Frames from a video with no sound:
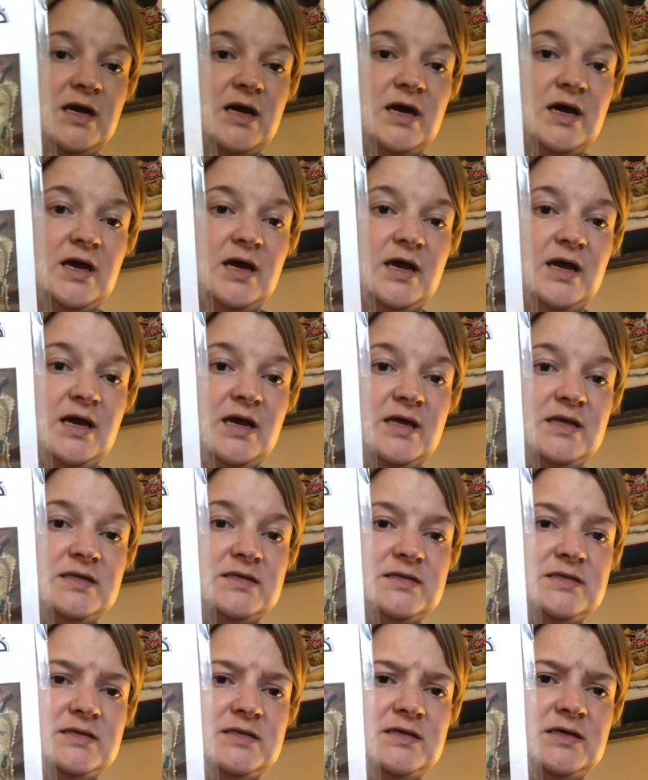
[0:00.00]
I had
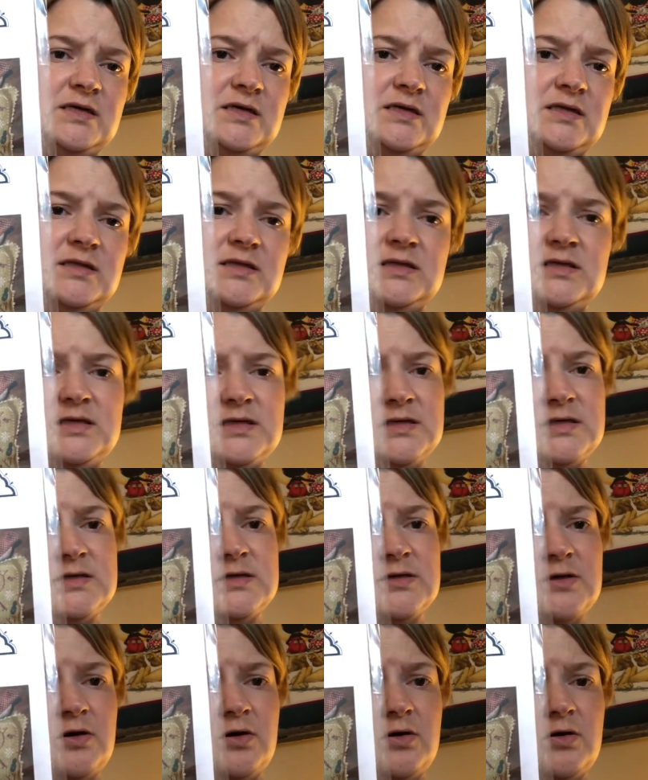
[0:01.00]
seen
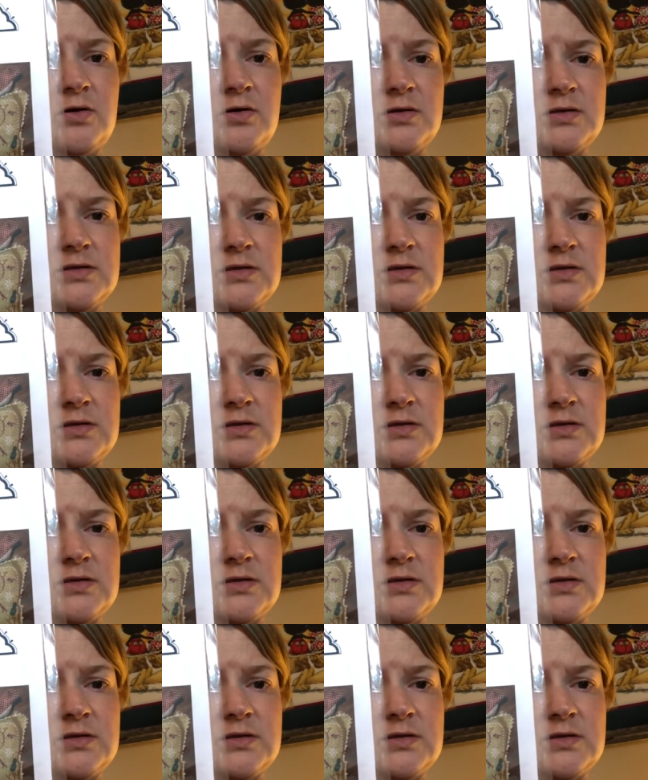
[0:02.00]
this on